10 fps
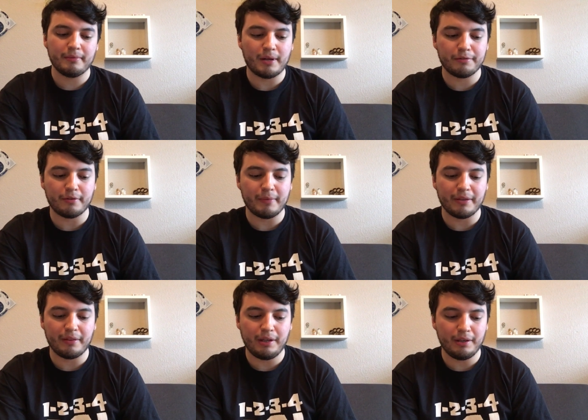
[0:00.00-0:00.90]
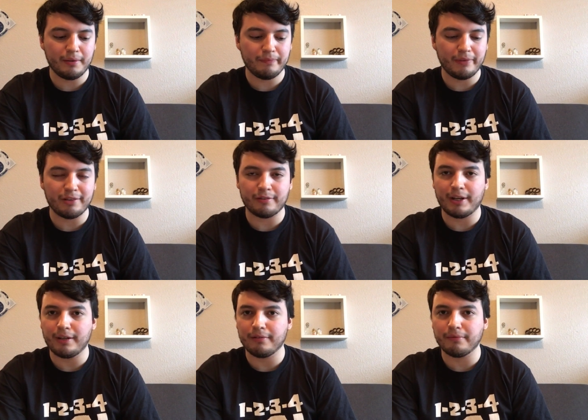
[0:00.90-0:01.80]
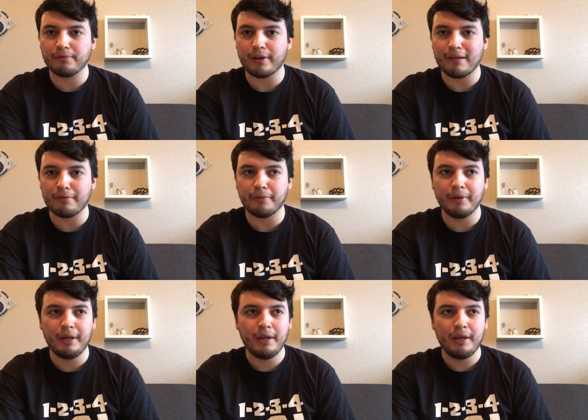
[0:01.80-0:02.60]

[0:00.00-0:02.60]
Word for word: also about the um, anxieties of travel.